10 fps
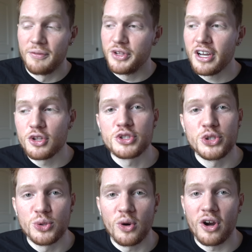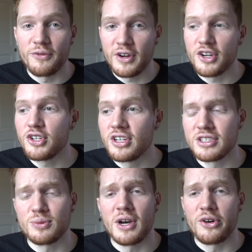The other 2 are very good
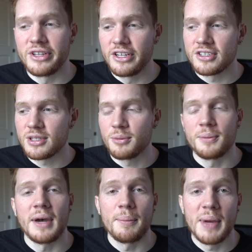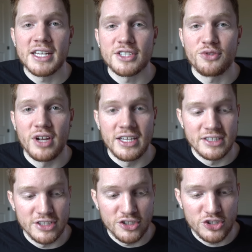as well, and they're some of my best
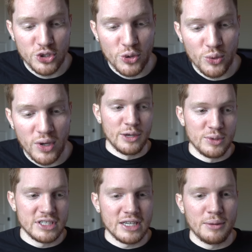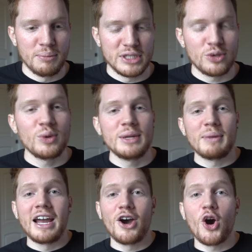friends. So it was between
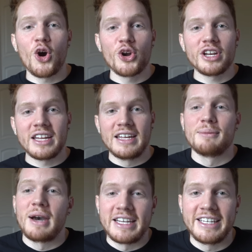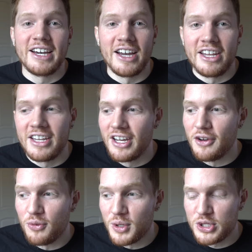my heart and my gut
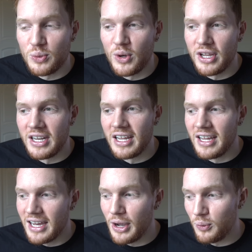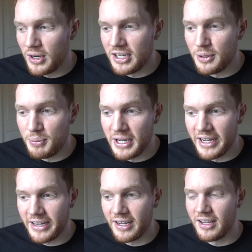of which one I wanted to
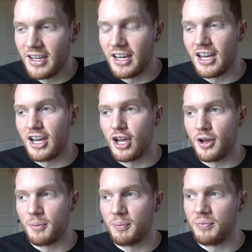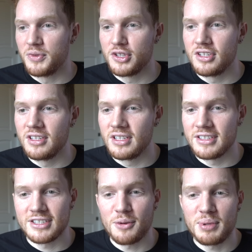pick.
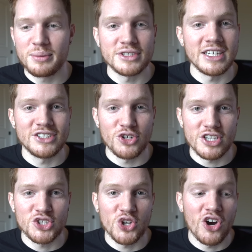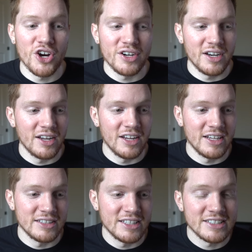Some people say trust your heart.
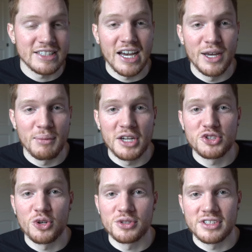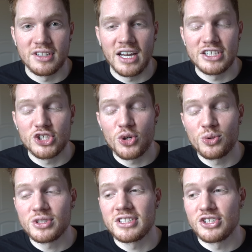This time I
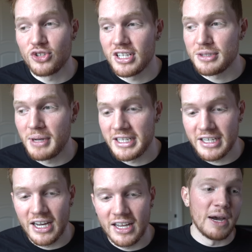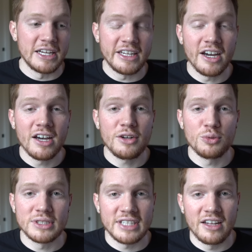chose to trust my gut. My gut
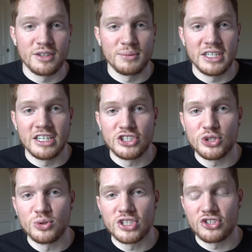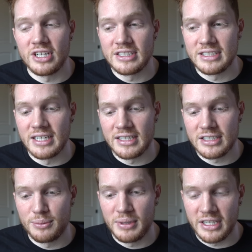was telling me to choose Straight
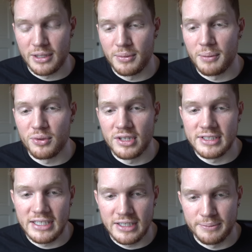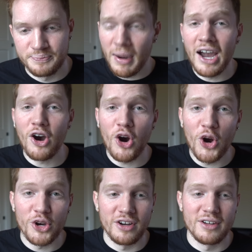Sick to pick him up on the team. My
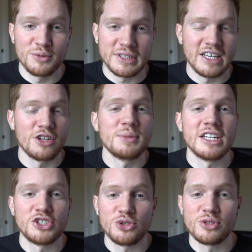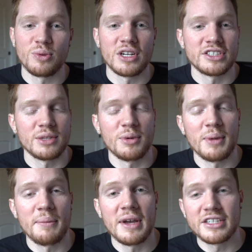heart was telling me to choose some of
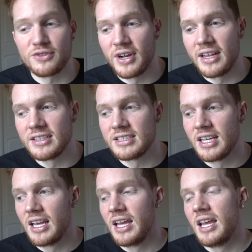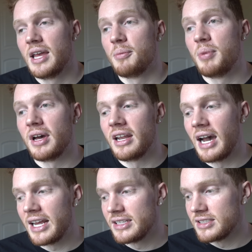my best friends, but
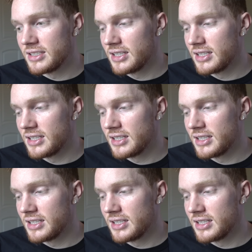I